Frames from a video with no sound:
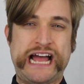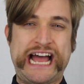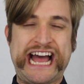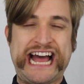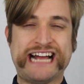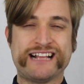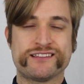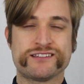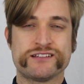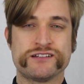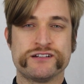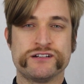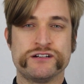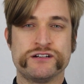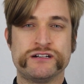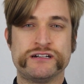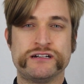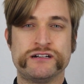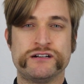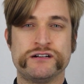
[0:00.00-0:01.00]
at,
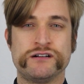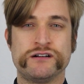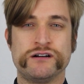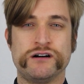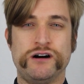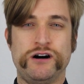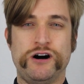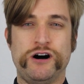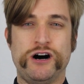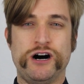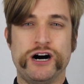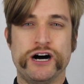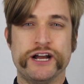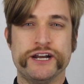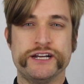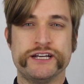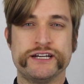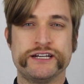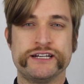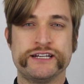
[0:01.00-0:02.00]

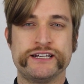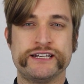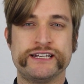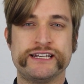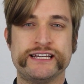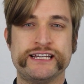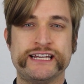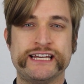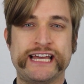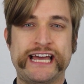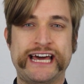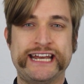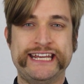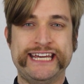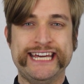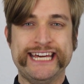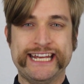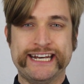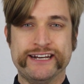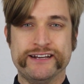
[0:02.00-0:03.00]
on, and
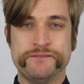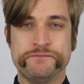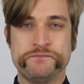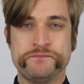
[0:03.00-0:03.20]
in.